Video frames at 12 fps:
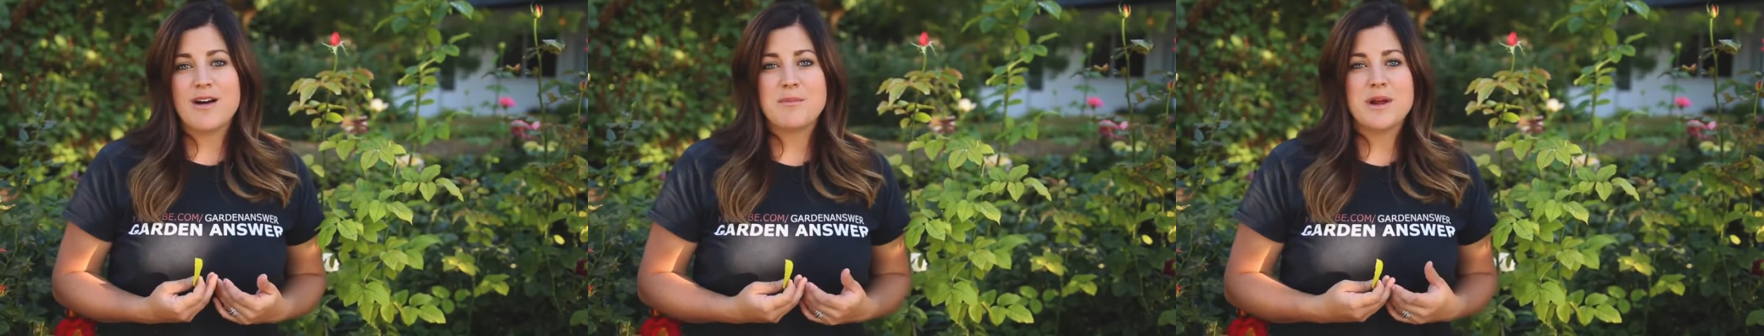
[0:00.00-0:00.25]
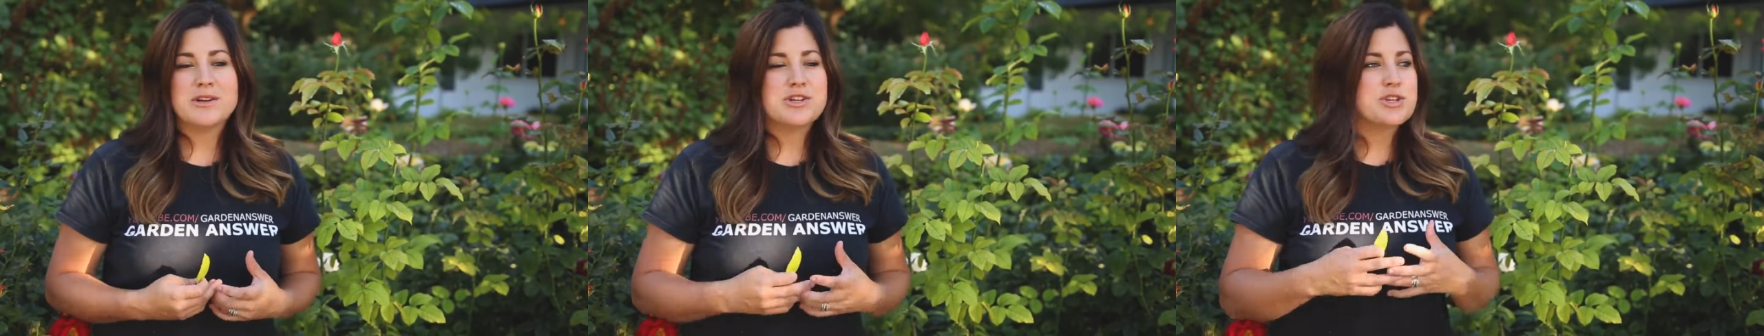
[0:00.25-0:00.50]

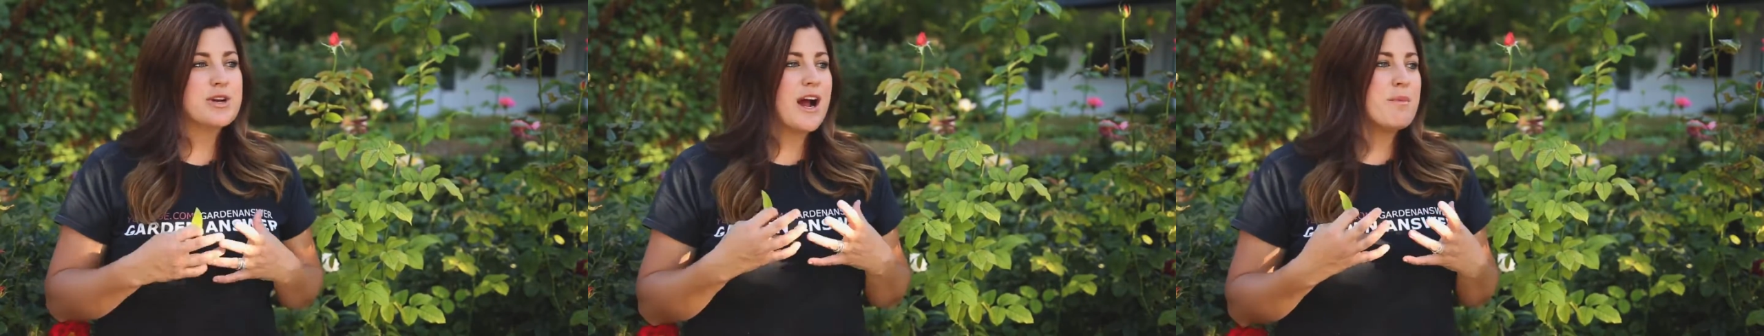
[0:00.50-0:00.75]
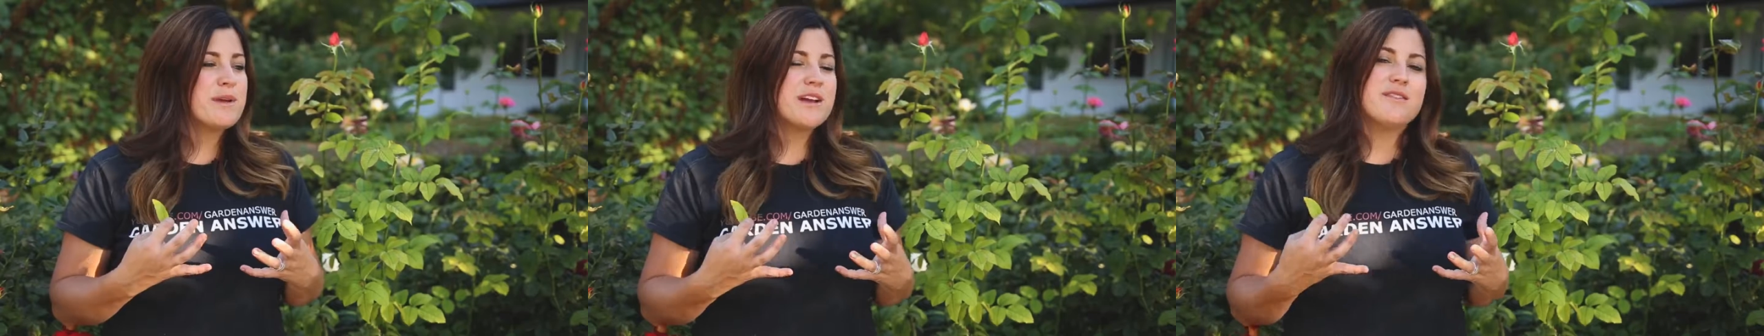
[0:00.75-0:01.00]
I'm not sure
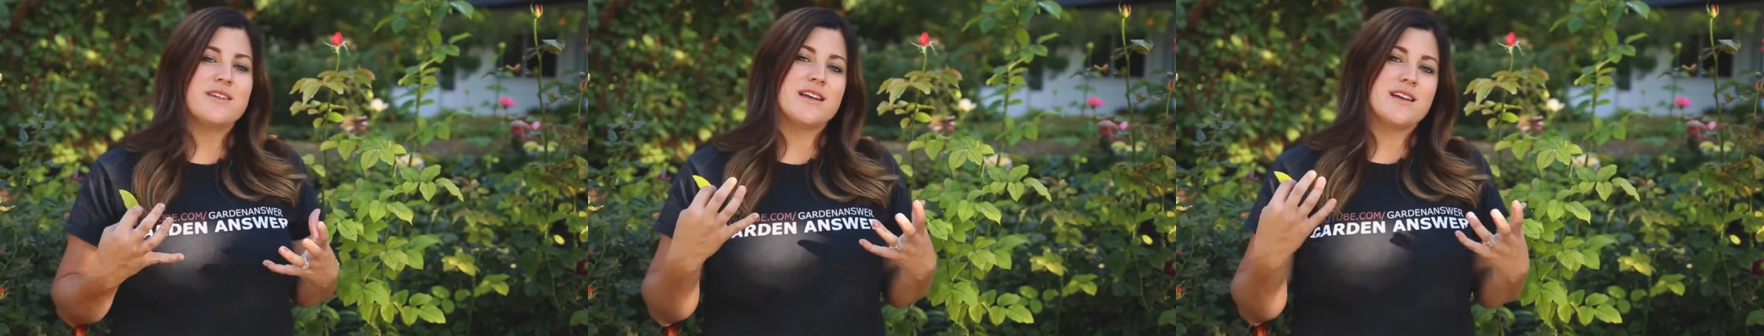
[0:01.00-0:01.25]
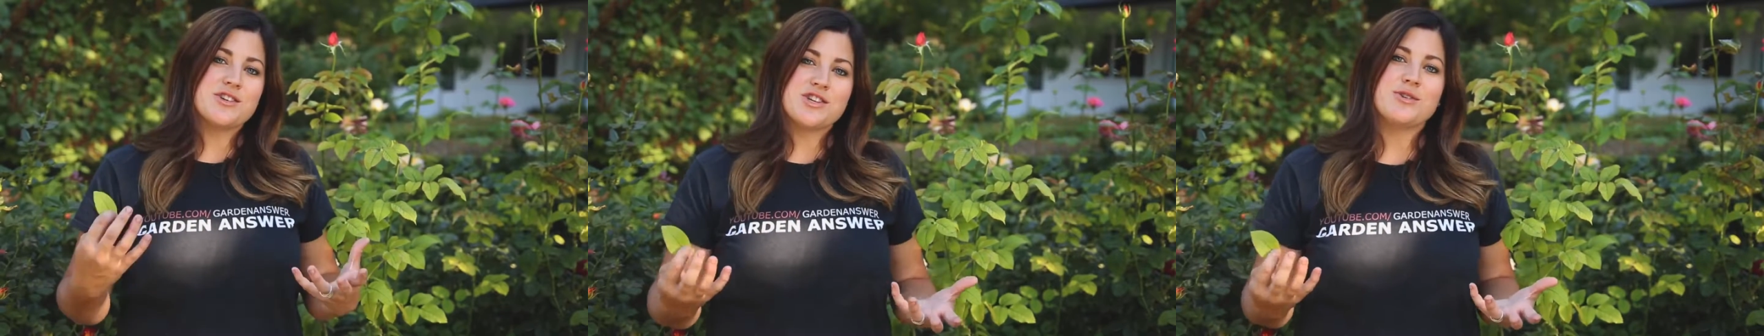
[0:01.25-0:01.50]
how big of an
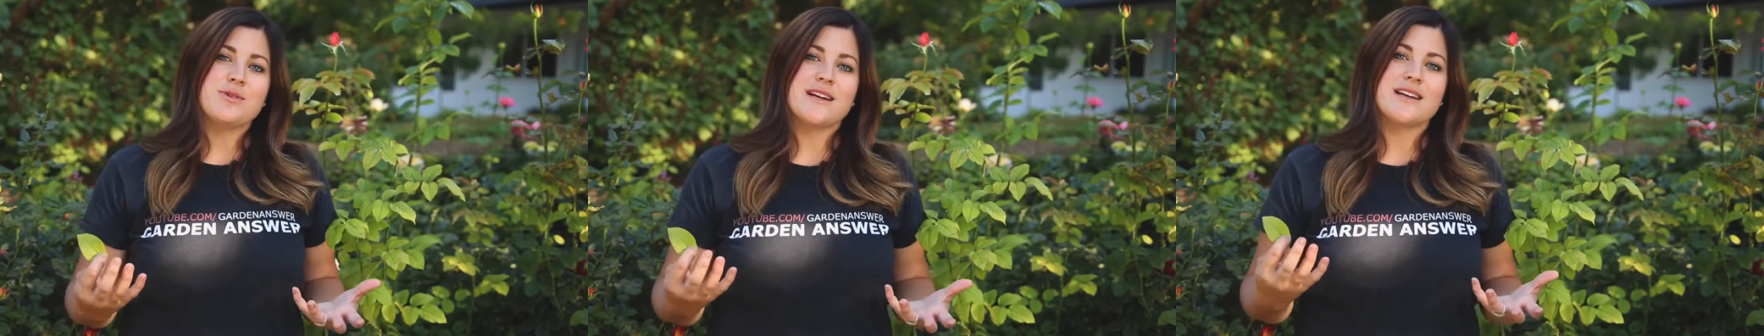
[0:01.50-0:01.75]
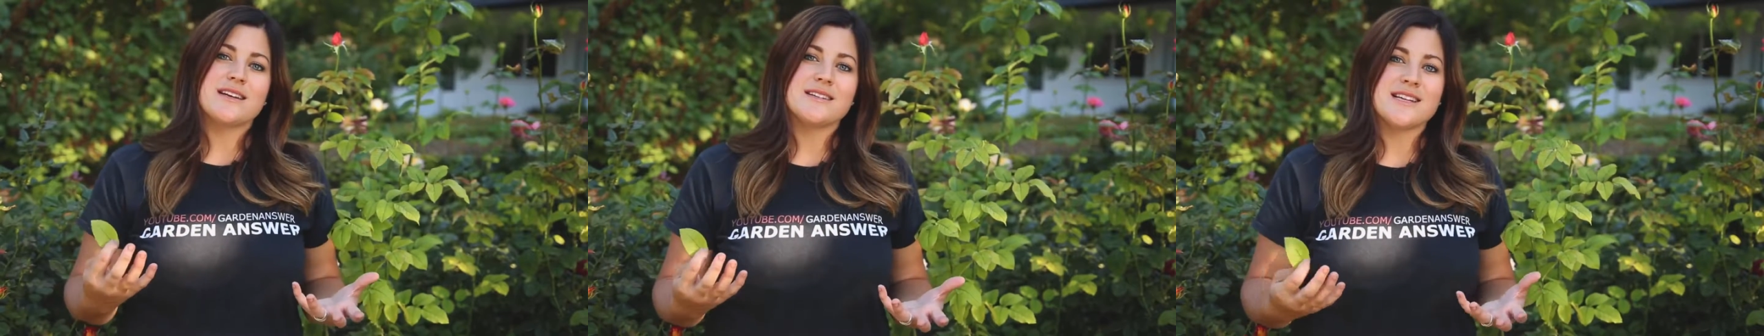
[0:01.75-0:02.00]
issue
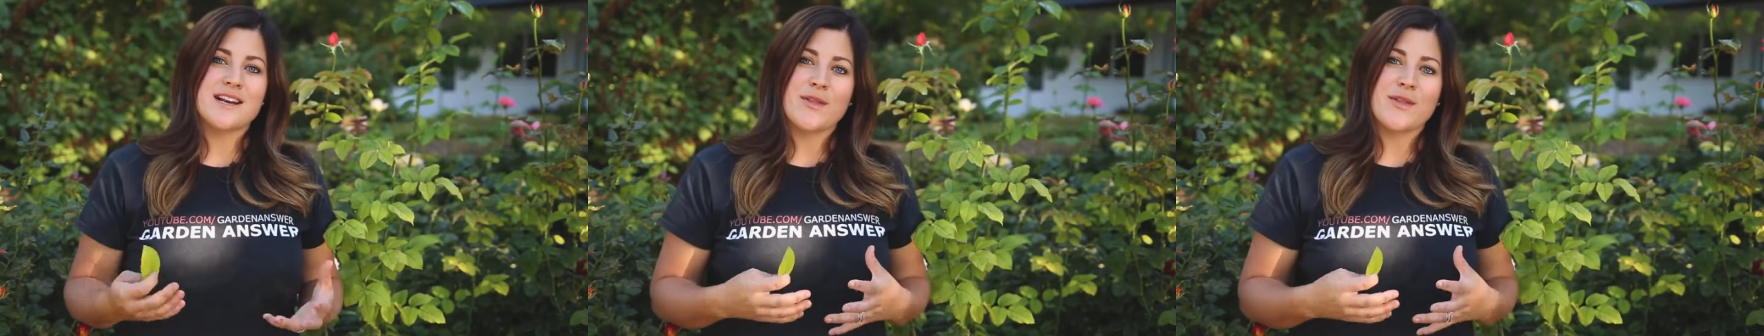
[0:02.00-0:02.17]
it is in